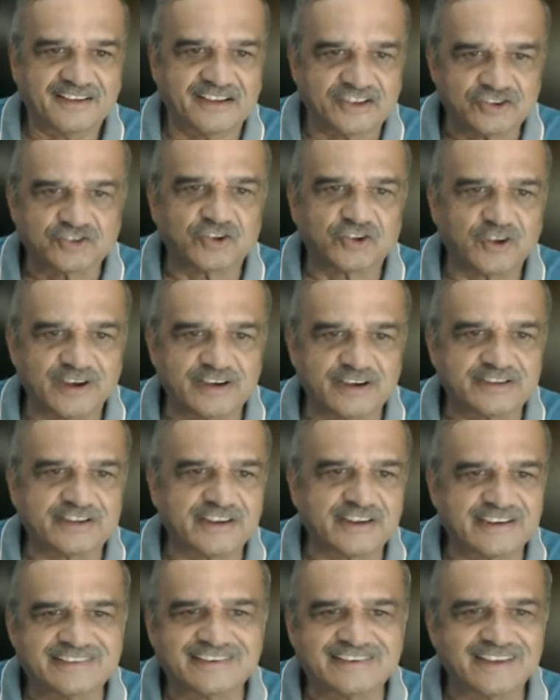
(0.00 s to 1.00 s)
So
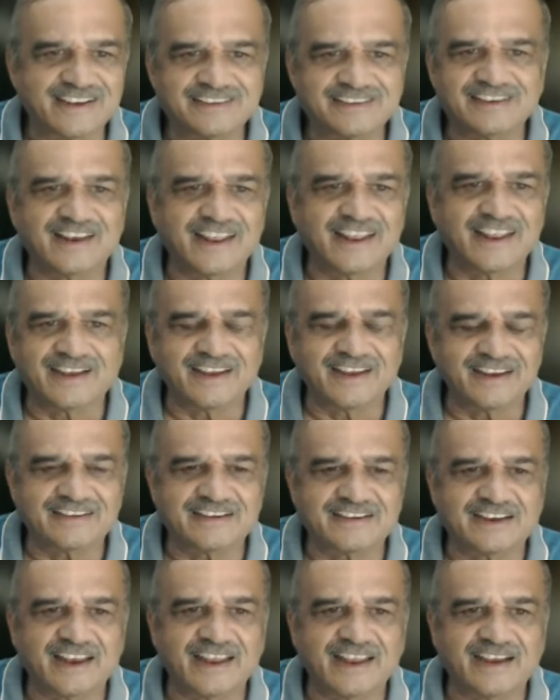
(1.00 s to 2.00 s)
it's
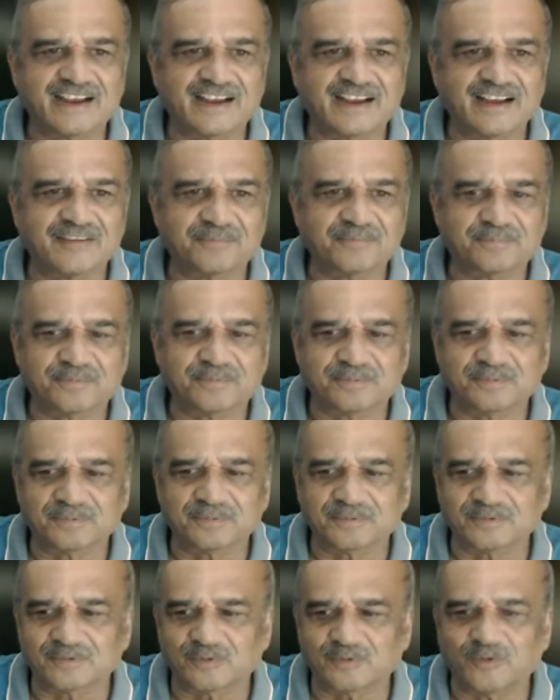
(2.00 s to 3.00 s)
like a
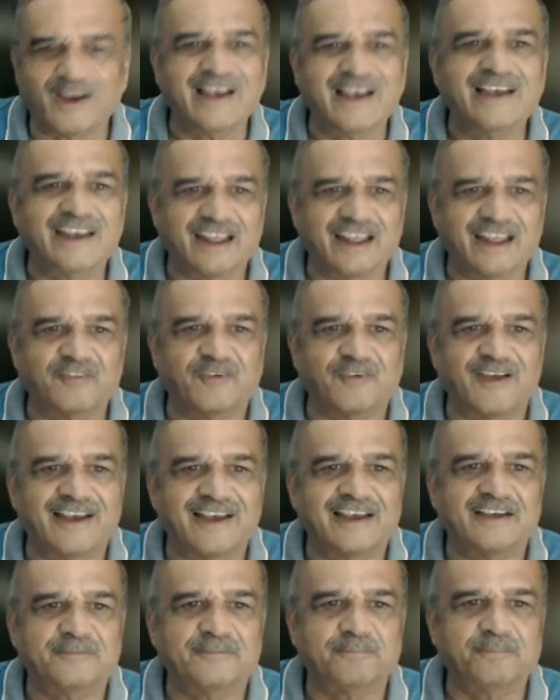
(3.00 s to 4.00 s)

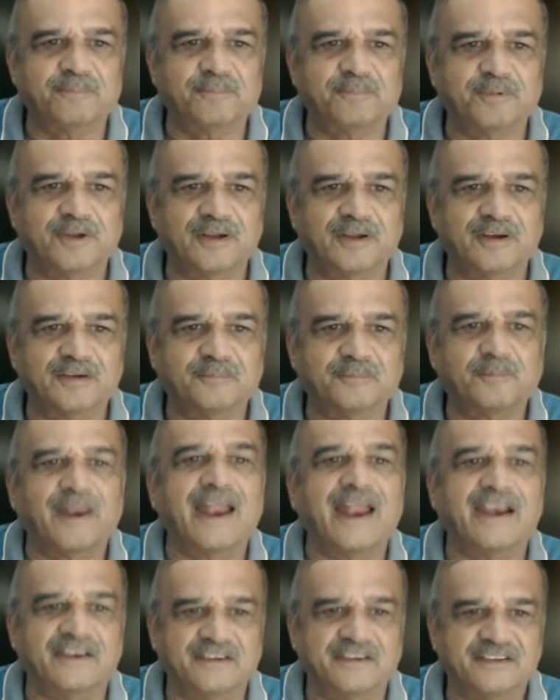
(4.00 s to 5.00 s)
wild
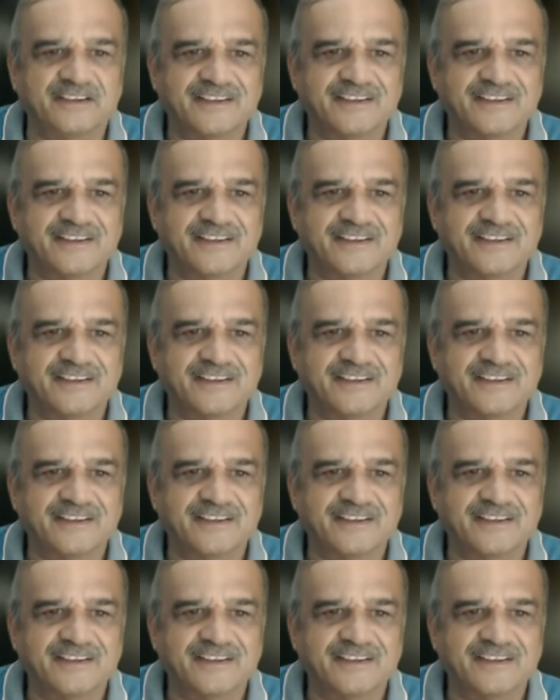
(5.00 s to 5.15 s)
plant.